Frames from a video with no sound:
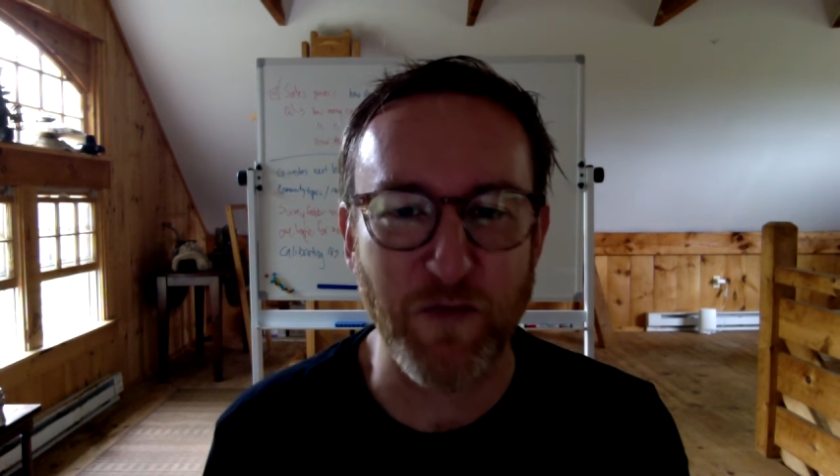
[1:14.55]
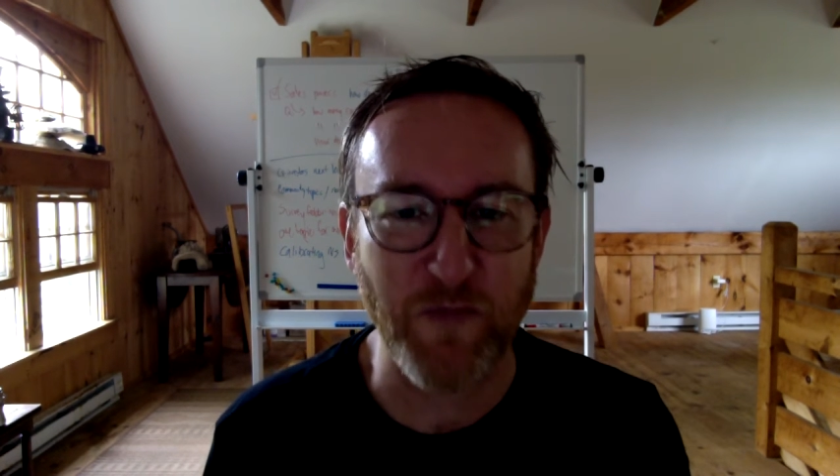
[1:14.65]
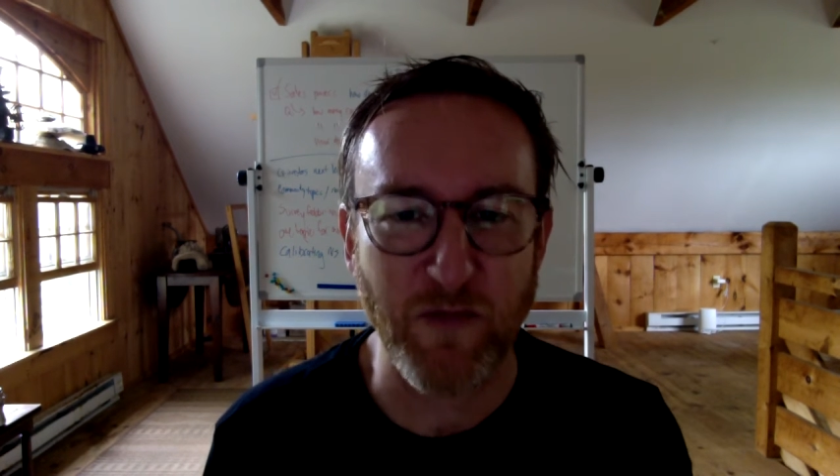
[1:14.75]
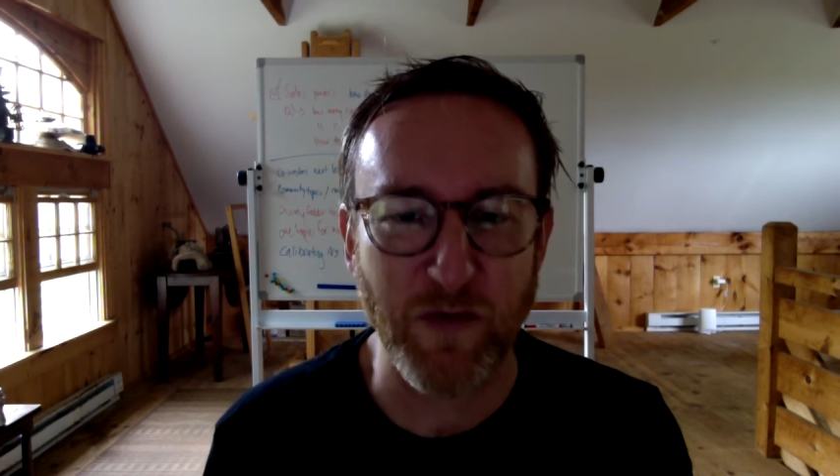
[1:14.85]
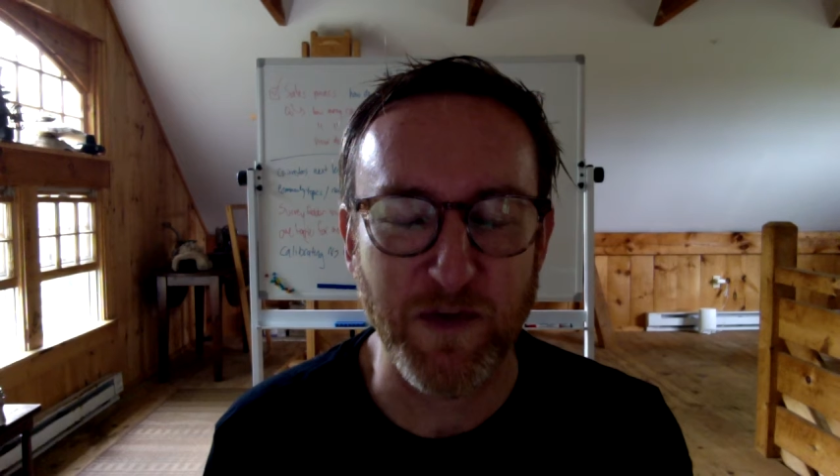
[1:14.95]

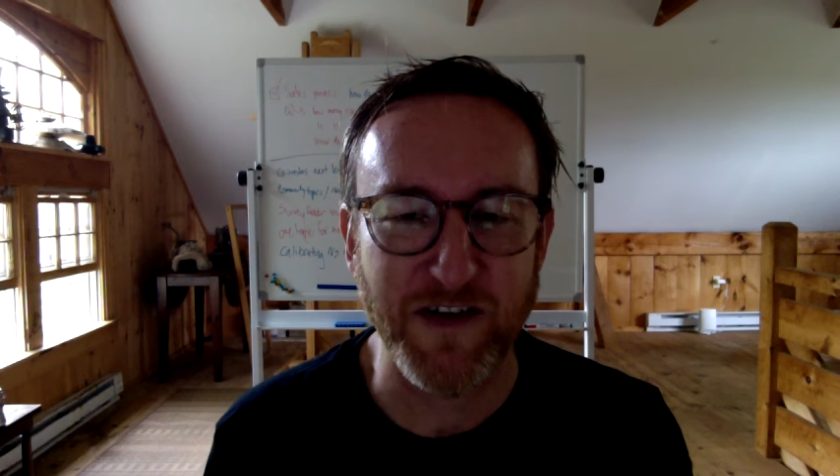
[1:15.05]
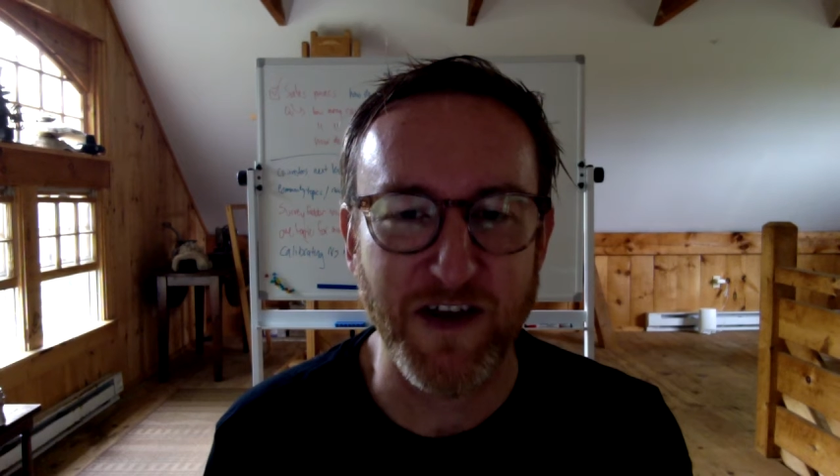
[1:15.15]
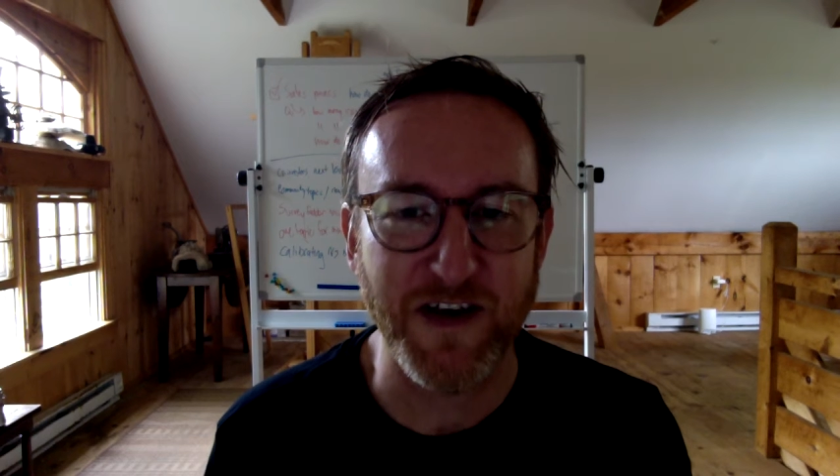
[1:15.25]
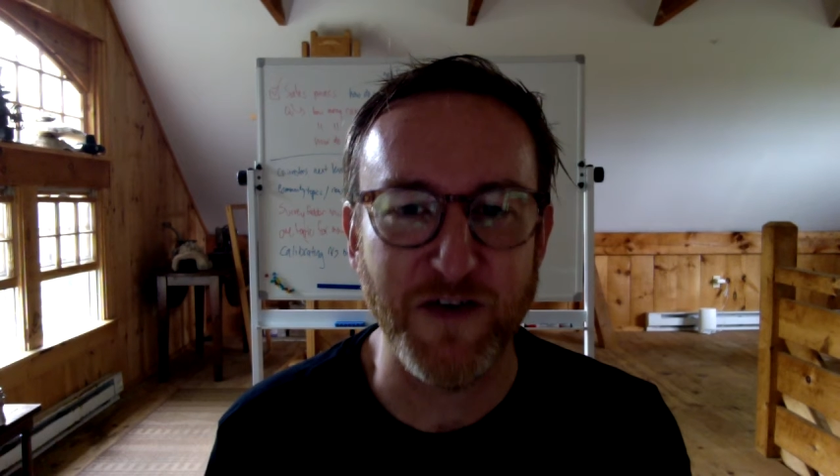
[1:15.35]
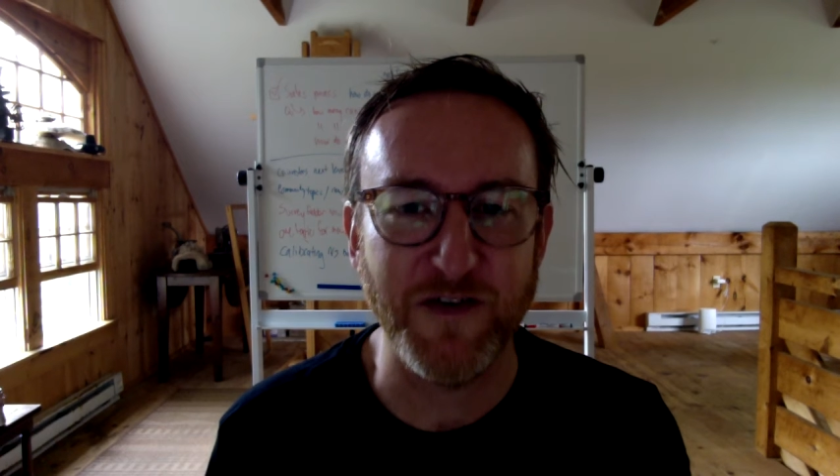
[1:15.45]
probably
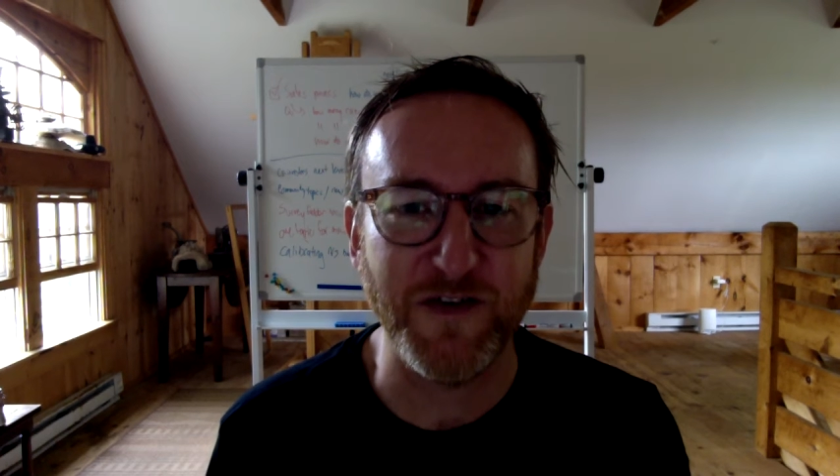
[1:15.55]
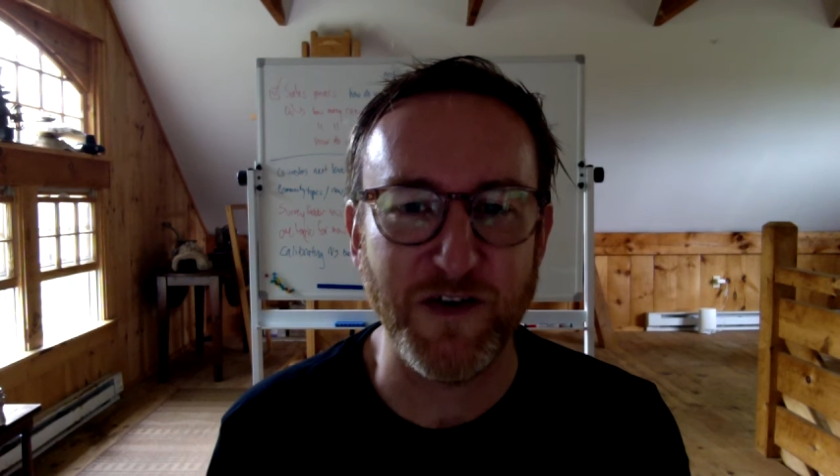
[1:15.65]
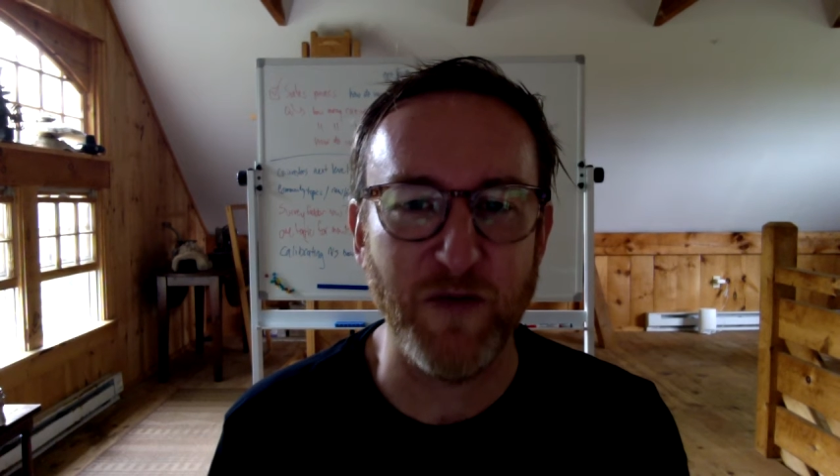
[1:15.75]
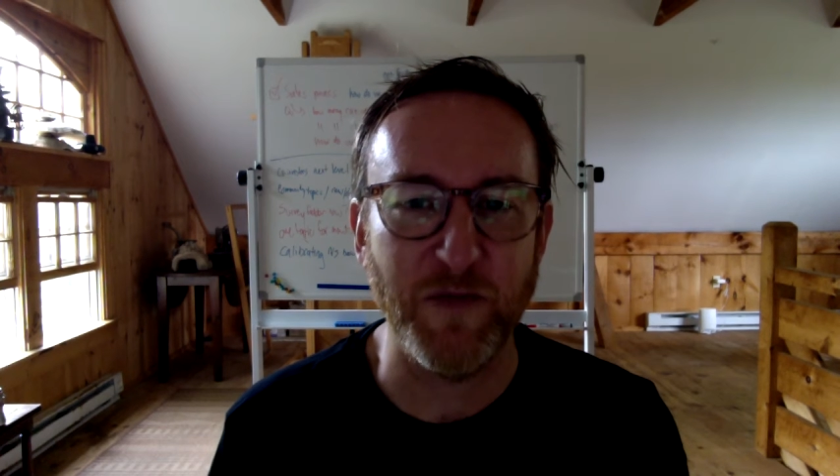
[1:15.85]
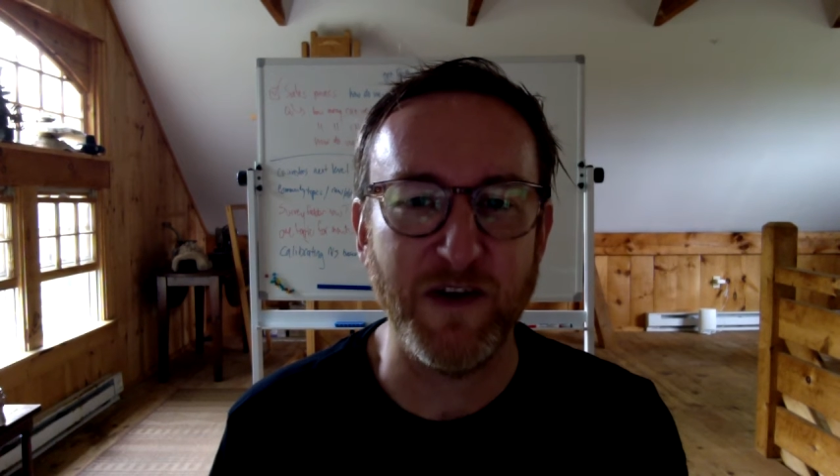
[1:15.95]
10 years
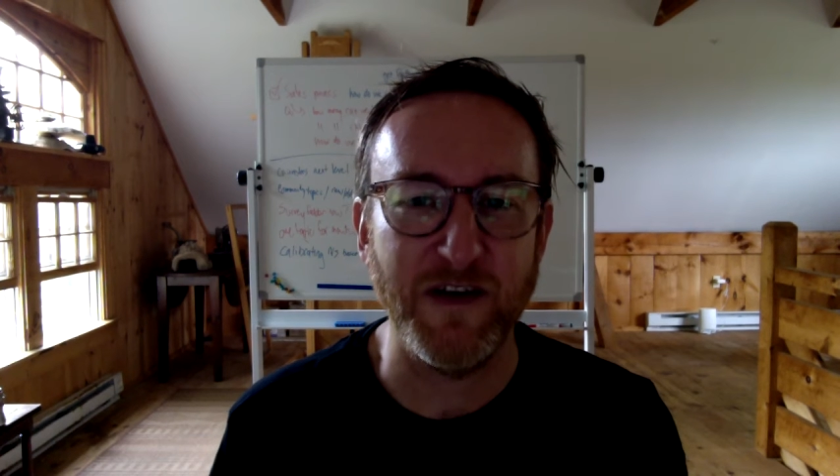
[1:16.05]
ago, but,